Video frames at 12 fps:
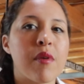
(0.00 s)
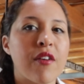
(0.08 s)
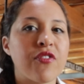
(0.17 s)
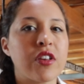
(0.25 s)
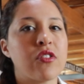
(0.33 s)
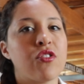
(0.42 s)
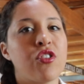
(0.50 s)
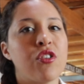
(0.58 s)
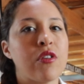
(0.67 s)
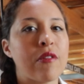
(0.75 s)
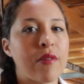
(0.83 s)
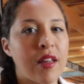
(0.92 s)
muffin
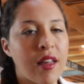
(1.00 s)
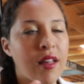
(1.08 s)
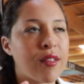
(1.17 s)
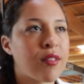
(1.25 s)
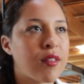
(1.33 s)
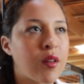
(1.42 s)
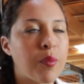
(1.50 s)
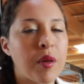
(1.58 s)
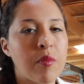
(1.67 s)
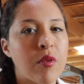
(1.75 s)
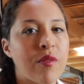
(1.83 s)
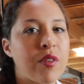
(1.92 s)
too. It has a little
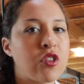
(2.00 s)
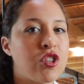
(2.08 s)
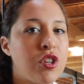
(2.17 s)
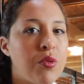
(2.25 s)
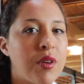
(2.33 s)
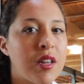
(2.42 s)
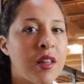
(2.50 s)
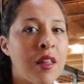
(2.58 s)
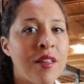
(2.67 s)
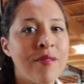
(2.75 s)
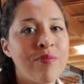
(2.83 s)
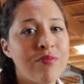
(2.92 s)
bit more of a chewy,
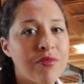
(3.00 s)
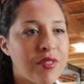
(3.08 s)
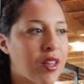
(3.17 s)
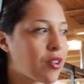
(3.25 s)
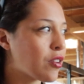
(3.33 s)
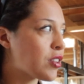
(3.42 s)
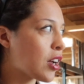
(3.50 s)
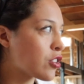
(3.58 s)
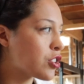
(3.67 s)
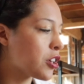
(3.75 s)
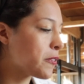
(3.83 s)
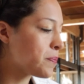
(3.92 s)
thicker
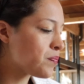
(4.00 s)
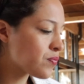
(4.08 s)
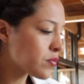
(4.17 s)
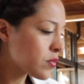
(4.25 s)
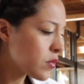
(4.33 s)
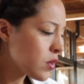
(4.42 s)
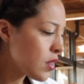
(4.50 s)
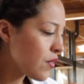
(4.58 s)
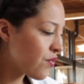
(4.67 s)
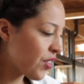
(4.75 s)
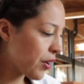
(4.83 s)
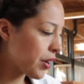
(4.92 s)
texture.
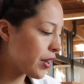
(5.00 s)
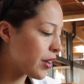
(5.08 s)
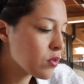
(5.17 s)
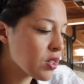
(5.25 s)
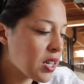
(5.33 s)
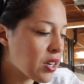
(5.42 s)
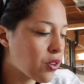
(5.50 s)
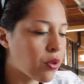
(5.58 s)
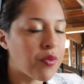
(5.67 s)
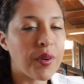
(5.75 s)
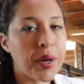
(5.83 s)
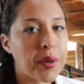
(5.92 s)
Very good, and it
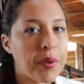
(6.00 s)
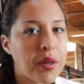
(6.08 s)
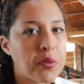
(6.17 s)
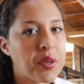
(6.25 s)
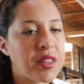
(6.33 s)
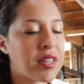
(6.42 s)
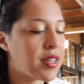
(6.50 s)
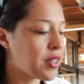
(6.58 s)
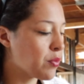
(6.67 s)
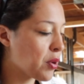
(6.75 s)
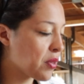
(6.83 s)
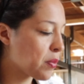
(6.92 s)
goes very well with the
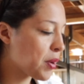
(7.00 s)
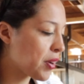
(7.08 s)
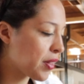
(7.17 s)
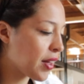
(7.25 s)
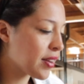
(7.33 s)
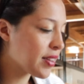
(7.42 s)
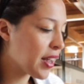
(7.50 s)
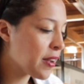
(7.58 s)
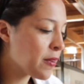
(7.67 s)
rosemary latte.